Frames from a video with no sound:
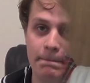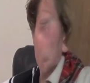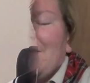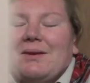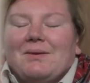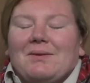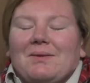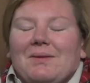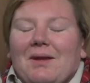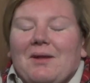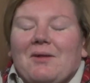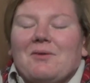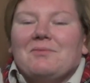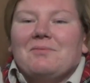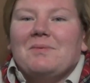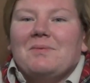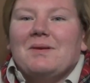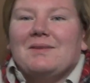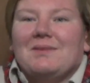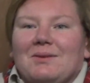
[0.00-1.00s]
Mental
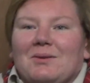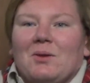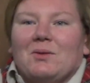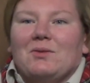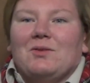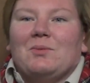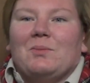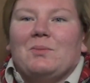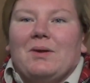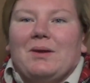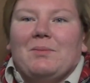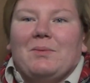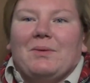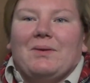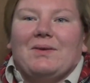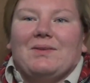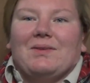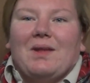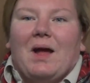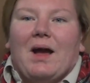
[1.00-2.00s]
health means a lot to me
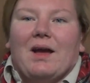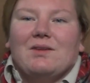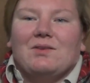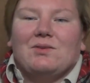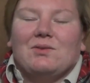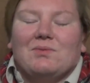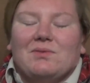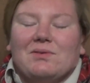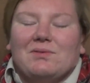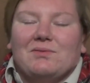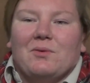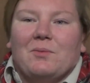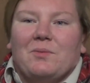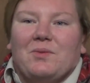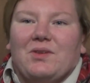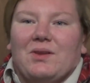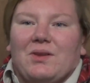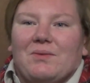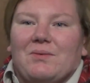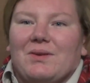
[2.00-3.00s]
because I suffer from
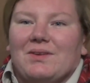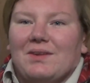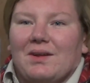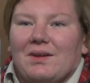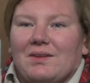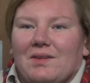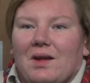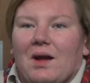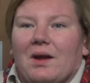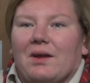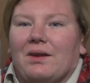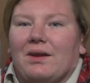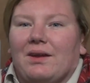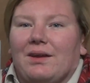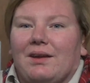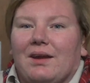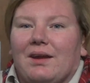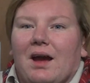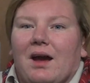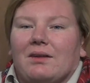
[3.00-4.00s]
serious anxiety
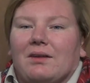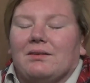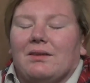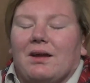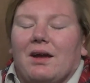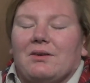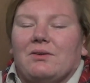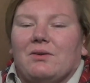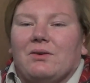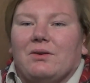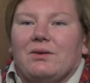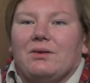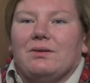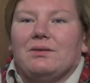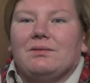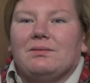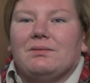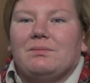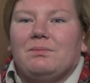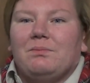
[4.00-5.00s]
and I uh,
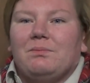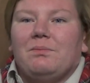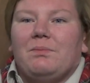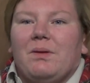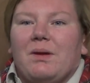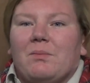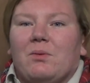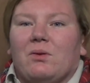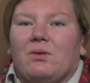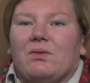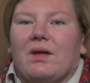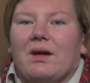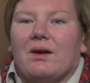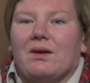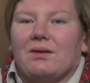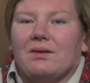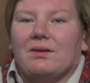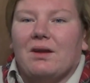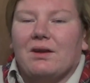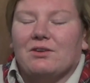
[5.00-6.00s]
know people
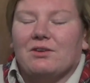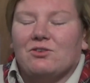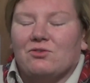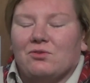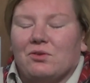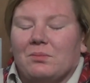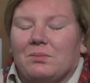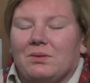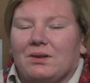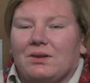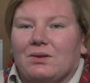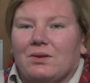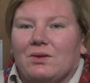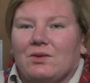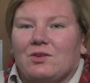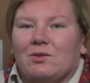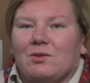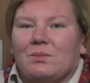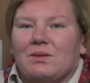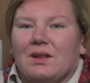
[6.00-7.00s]
that are extremely
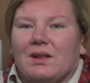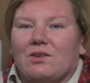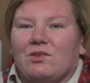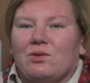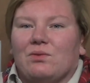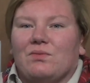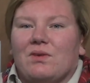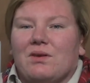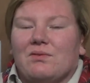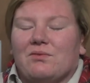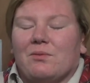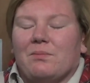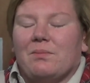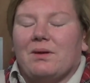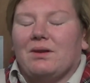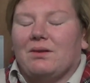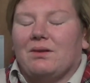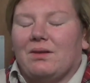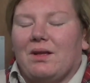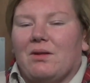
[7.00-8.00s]
close to me that suffer from
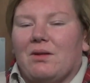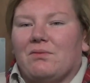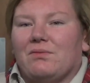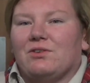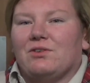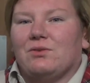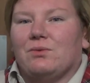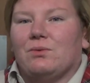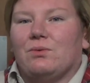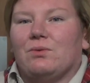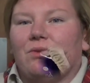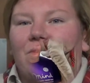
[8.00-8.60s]
mental health